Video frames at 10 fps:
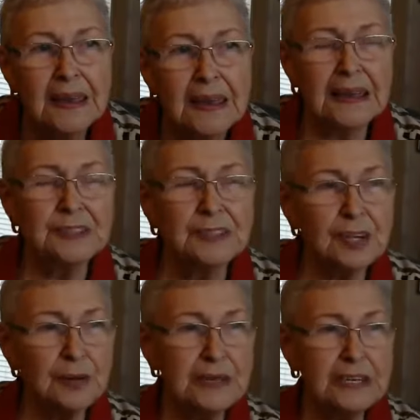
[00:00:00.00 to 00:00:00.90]
I
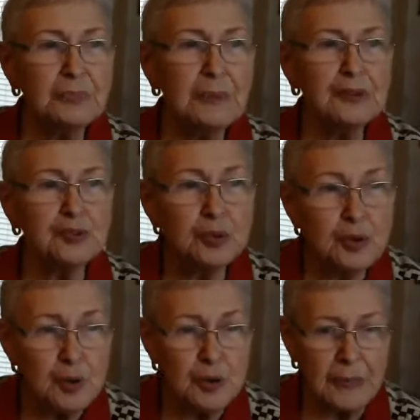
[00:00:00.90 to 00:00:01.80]
do need to be
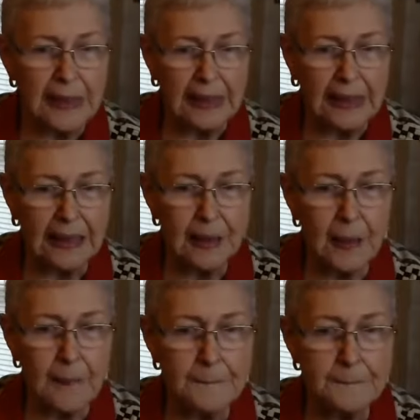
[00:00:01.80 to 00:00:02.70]
true to me,
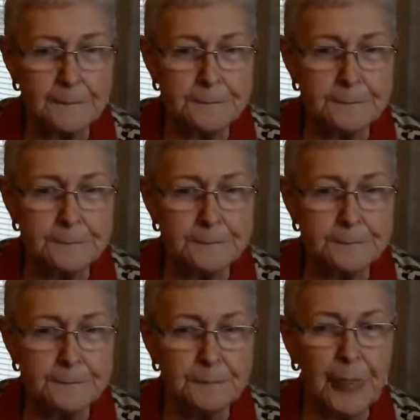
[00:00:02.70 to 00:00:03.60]

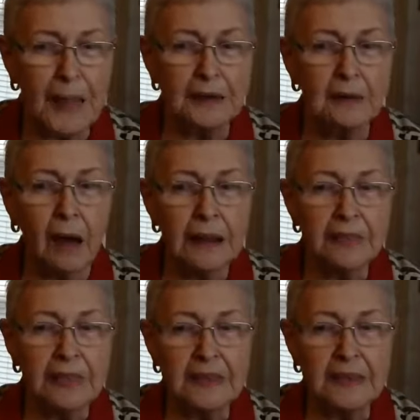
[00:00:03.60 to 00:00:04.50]
but not
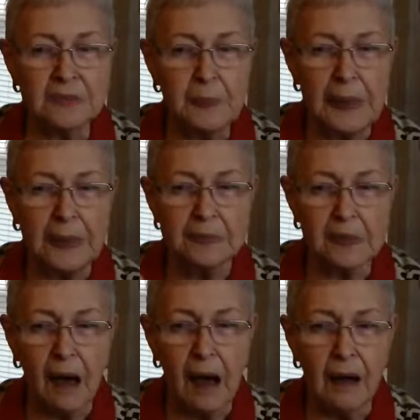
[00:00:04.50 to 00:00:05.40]
at the expense
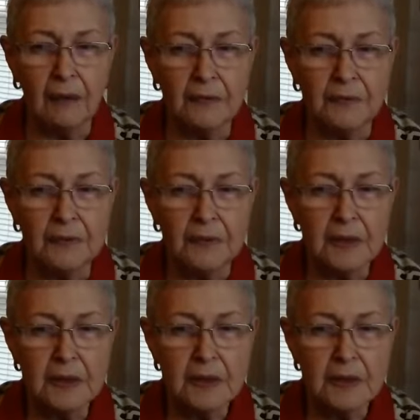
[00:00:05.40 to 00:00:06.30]
of
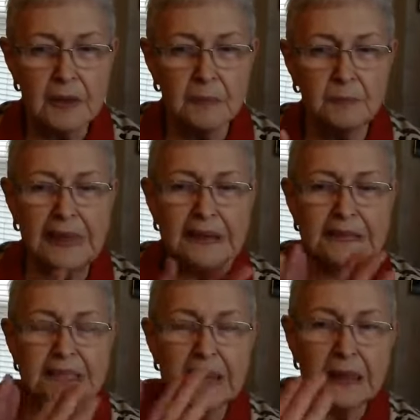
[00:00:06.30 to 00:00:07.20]
being
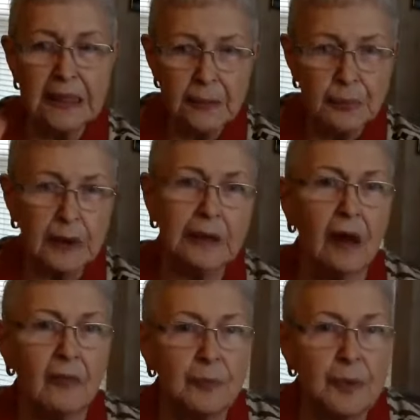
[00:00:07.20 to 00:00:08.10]
deliberately
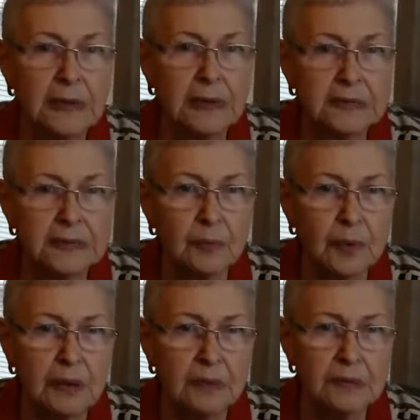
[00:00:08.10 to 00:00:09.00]
off-putting to
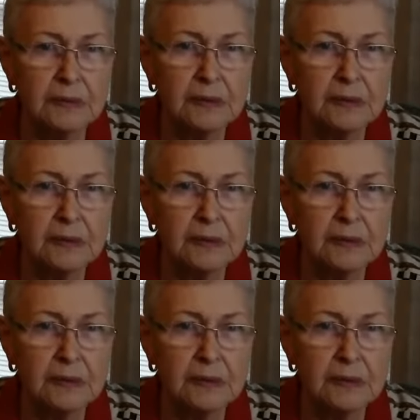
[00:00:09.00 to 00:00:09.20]
someone else.